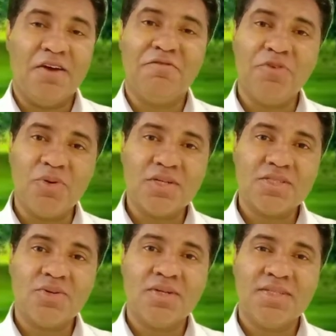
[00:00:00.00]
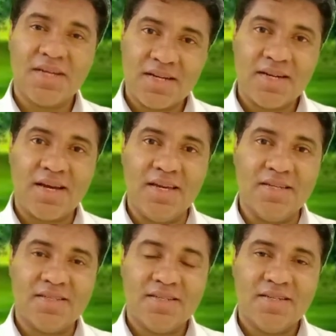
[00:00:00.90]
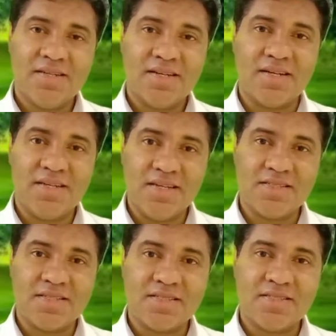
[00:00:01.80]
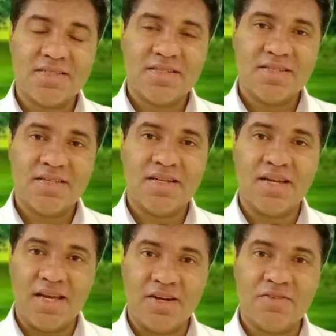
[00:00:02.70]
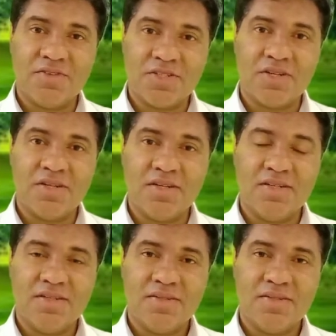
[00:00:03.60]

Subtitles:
and focus on that light that takes us to the end of the tunnel.